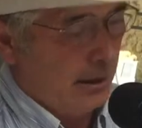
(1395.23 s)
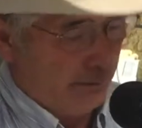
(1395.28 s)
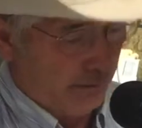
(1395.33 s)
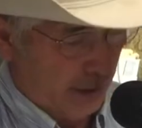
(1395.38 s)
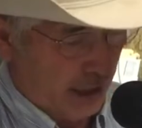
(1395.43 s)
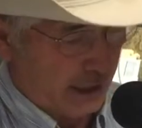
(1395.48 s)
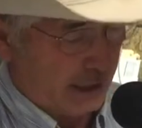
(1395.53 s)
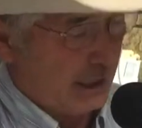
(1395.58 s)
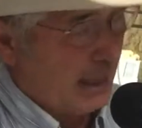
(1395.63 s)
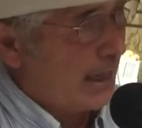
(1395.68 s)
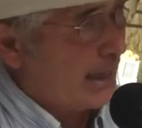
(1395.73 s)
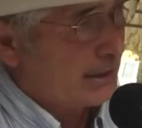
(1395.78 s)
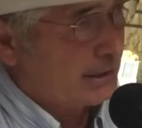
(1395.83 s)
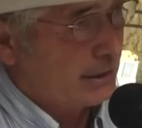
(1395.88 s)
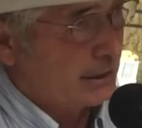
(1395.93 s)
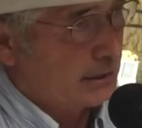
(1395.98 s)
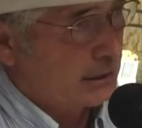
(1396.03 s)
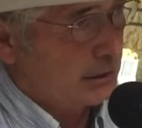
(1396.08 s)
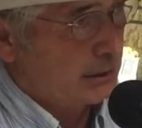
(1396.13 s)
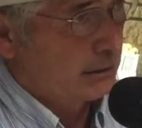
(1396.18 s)
my
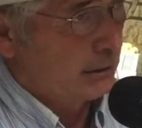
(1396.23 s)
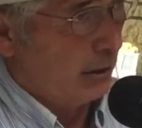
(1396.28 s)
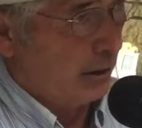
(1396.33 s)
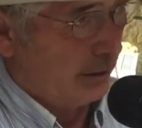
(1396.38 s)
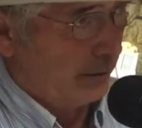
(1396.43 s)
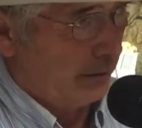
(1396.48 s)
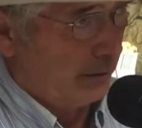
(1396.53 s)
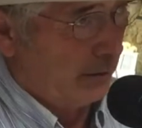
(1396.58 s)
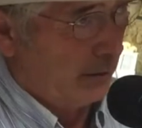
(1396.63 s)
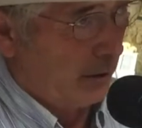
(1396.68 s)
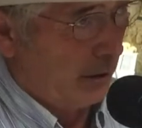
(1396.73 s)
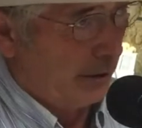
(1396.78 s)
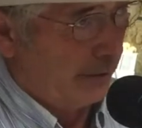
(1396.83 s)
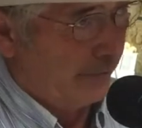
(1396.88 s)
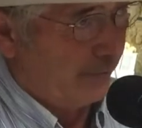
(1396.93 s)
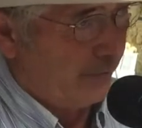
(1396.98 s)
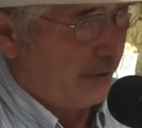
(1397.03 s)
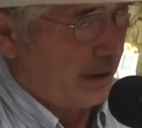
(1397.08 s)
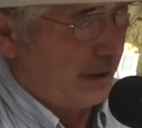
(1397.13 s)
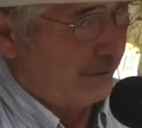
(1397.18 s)
taxes
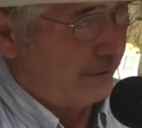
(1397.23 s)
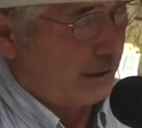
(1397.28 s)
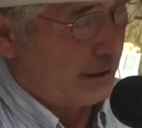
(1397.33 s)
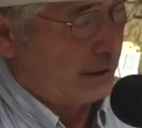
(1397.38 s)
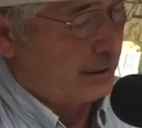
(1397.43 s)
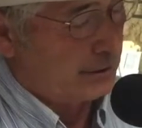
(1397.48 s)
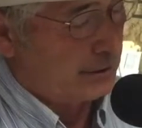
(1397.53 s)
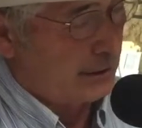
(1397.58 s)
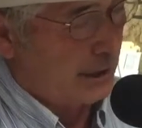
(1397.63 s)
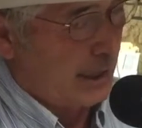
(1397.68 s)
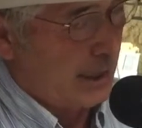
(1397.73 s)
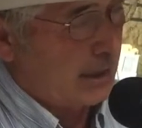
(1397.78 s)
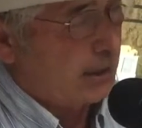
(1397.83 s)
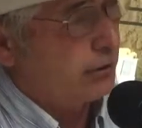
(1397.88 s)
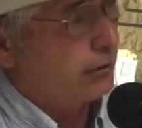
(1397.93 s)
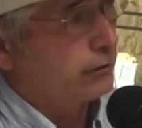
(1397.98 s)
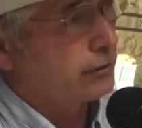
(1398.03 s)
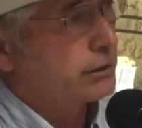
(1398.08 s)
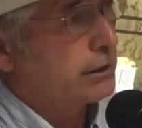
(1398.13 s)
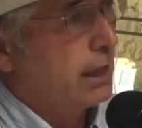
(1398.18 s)
on 5,000
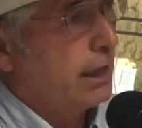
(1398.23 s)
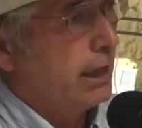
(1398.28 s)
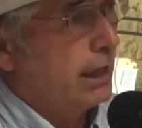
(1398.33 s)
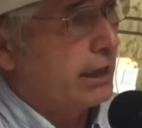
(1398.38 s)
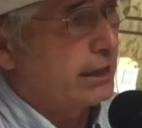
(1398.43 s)
acres